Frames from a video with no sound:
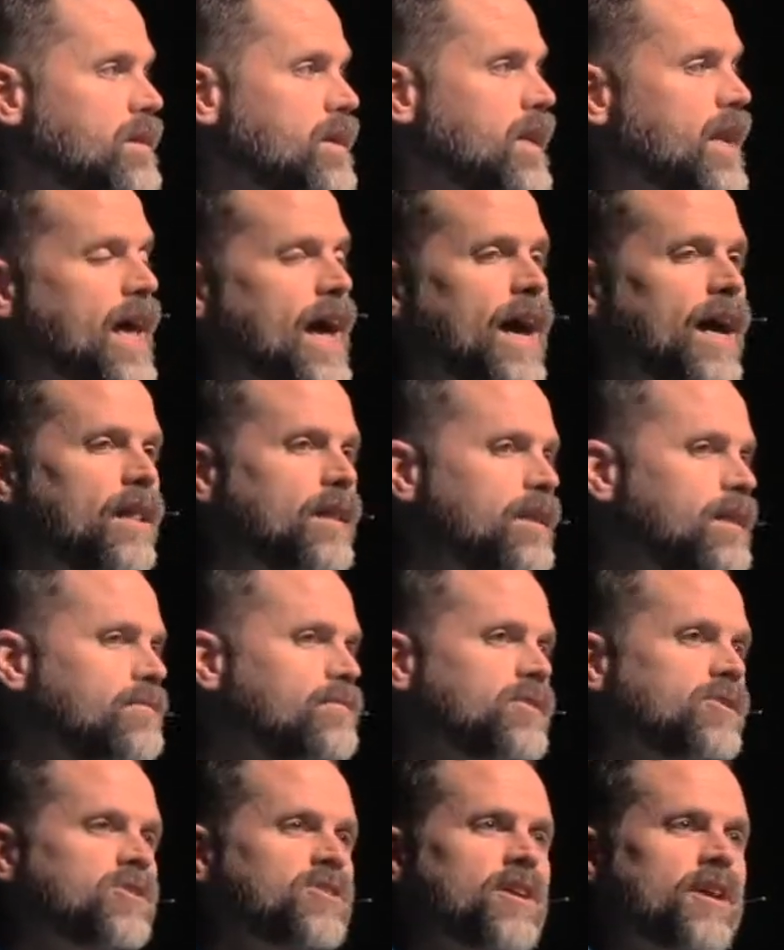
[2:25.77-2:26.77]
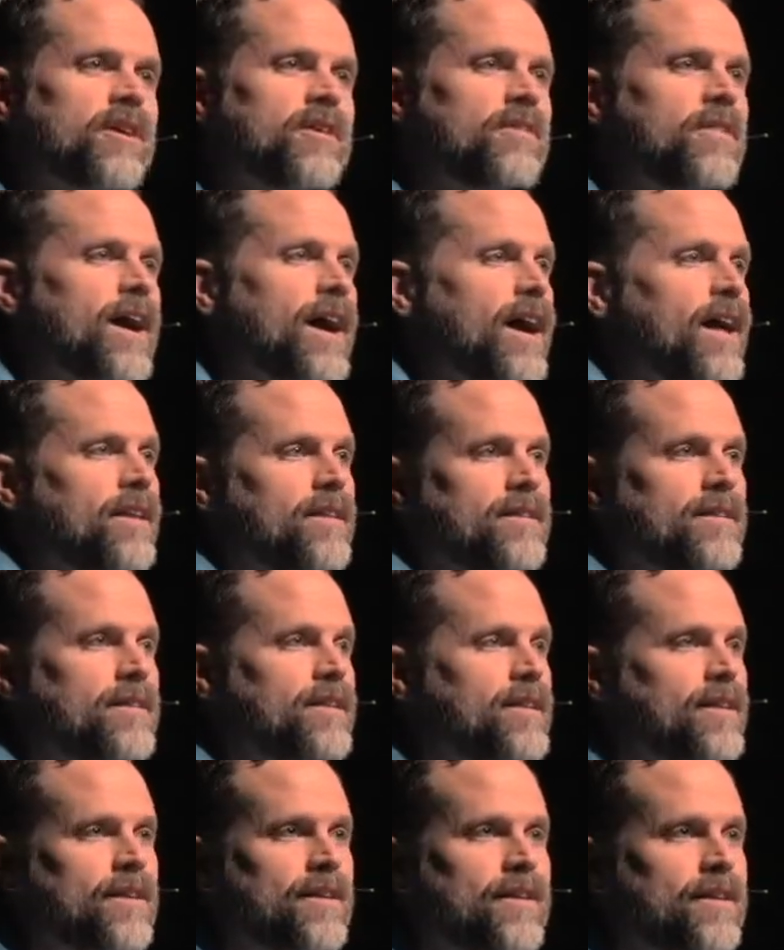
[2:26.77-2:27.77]
And Alan even shared that
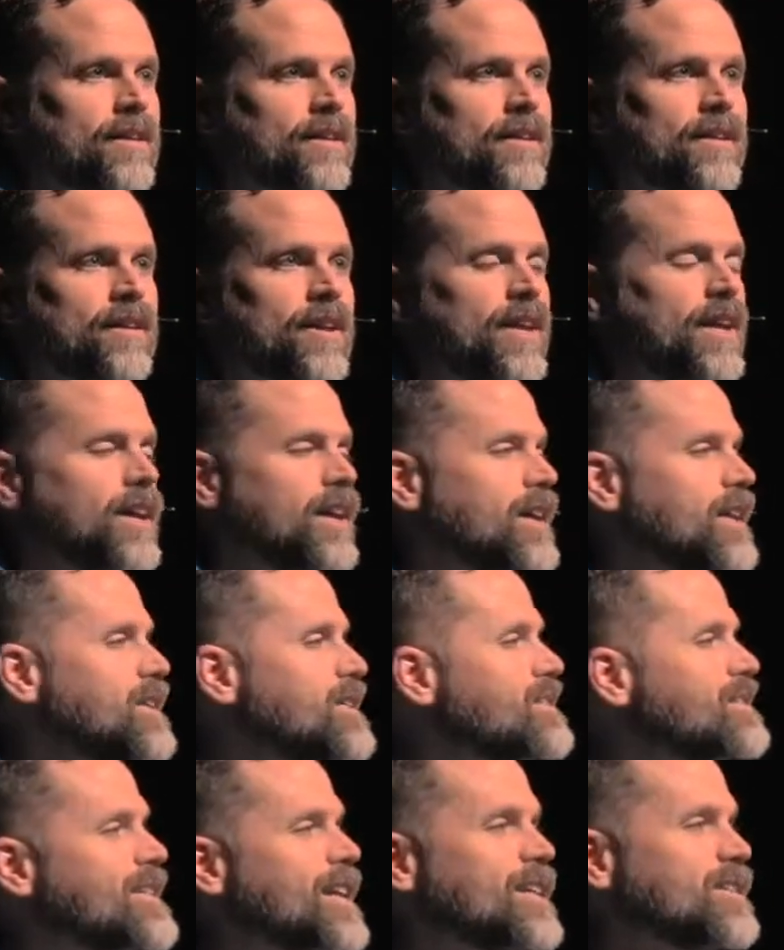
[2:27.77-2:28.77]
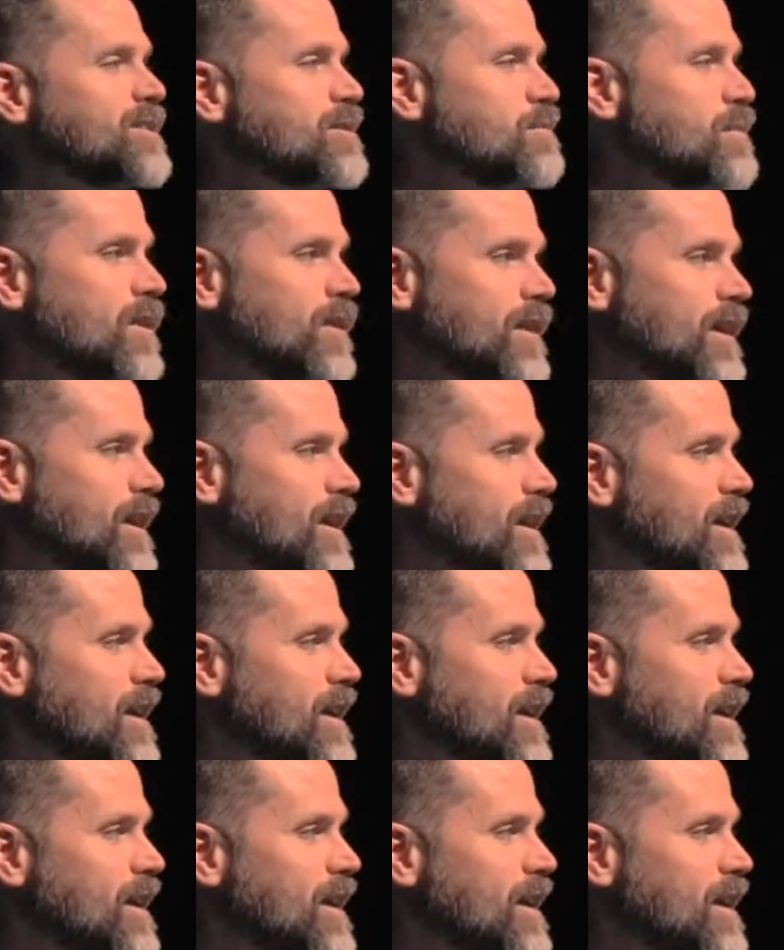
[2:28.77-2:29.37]
in his testimony.